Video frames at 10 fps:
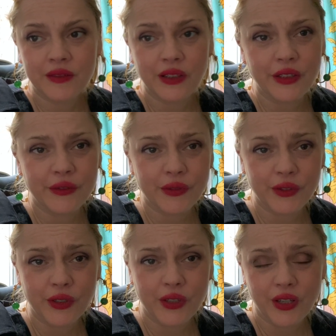love
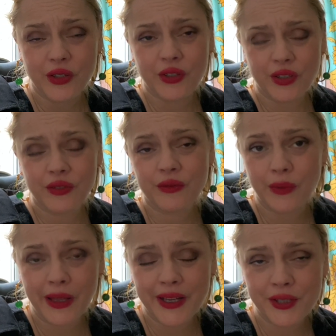and
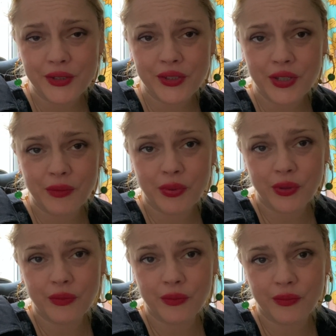relationship,
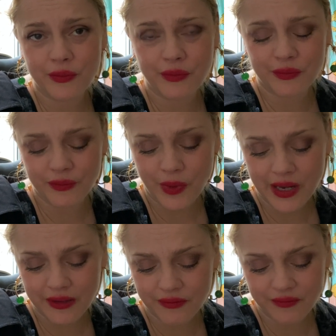
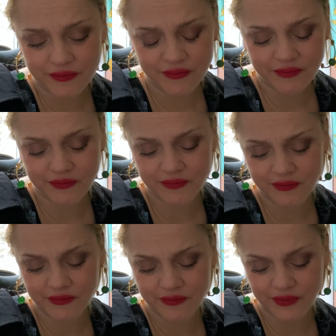when
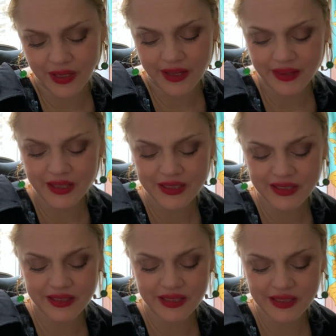I think
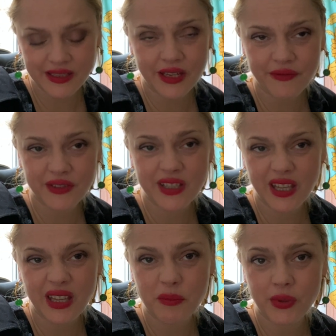it's safer to
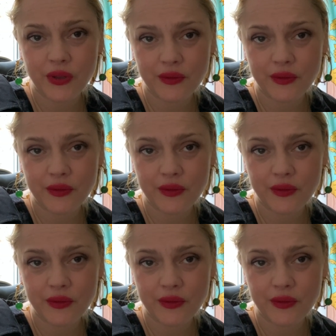keep